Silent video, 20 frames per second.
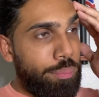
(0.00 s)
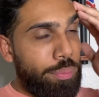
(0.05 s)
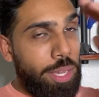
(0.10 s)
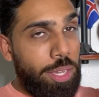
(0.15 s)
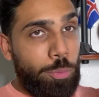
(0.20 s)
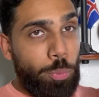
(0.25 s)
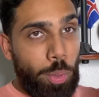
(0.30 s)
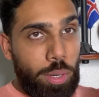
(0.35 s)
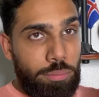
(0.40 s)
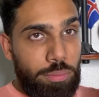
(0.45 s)

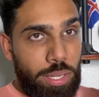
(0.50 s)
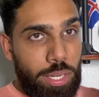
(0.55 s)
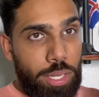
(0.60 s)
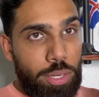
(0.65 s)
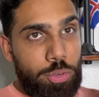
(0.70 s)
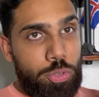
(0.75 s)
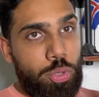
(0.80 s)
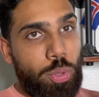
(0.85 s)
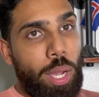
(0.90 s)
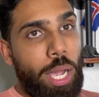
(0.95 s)
in one
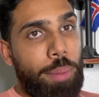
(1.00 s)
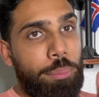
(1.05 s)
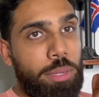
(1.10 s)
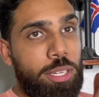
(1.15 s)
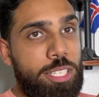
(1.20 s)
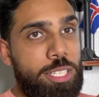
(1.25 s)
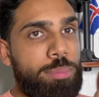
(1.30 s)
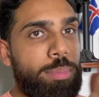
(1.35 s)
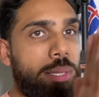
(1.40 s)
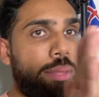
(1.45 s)
video, so I'm going
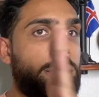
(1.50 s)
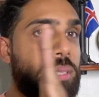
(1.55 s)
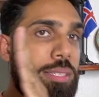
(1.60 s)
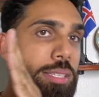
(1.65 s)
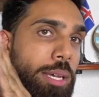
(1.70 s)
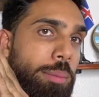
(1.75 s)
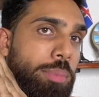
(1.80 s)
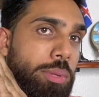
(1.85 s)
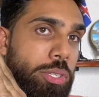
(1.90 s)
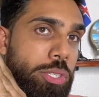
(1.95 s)
to split this
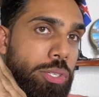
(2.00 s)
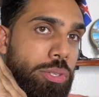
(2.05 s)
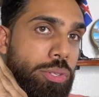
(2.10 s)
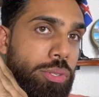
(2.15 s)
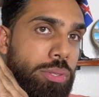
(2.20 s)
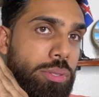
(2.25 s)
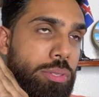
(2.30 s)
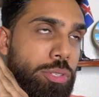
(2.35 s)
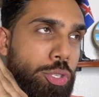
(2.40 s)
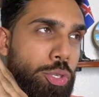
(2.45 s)
up into
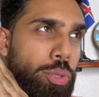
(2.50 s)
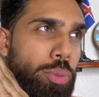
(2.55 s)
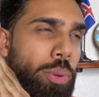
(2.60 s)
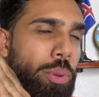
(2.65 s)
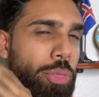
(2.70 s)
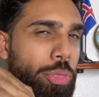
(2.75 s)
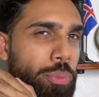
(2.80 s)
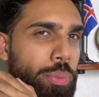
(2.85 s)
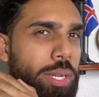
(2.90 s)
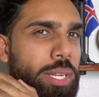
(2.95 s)
2
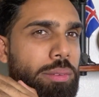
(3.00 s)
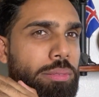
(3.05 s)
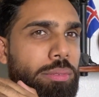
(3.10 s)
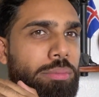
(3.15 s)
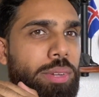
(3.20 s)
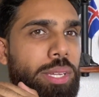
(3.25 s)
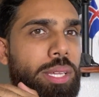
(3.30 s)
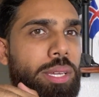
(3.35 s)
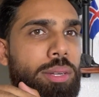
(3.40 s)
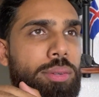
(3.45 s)
or 3
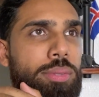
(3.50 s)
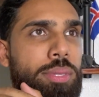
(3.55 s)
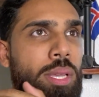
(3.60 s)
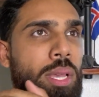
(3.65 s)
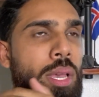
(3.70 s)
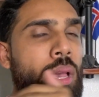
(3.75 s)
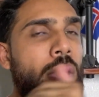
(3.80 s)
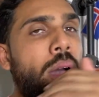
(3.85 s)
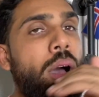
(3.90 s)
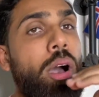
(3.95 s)
different videos
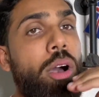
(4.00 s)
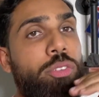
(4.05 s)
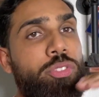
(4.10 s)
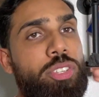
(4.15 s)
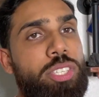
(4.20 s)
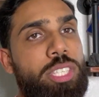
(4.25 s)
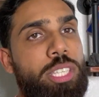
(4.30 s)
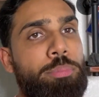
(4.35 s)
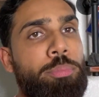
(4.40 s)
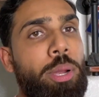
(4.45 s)
on
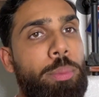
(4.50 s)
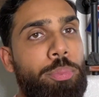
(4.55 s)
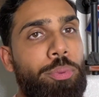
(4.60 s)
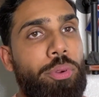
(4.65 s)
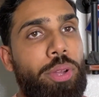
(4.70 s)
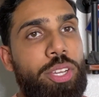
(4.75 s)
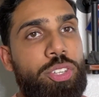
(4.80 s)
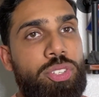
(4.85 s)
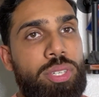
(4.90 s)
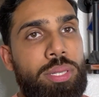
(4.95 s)
just the
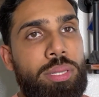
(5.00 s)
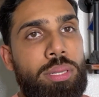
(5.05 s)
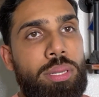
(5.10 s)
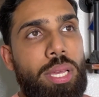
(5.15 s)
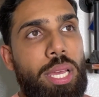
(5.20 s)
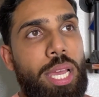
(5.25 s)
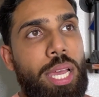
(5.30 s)
preparation,